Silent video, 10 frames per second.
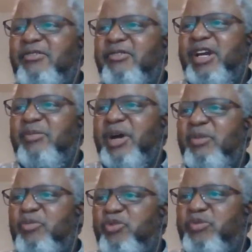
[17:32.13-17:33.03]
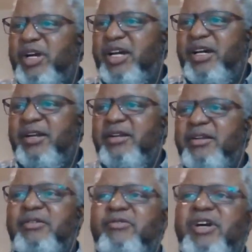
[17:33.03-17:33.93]
we have Abu Bakr,
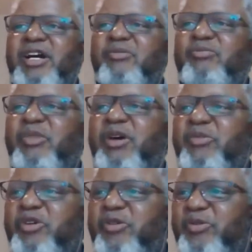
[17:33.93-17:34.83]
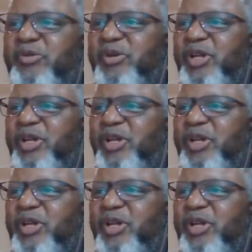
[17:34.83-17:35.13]
we have Mamoru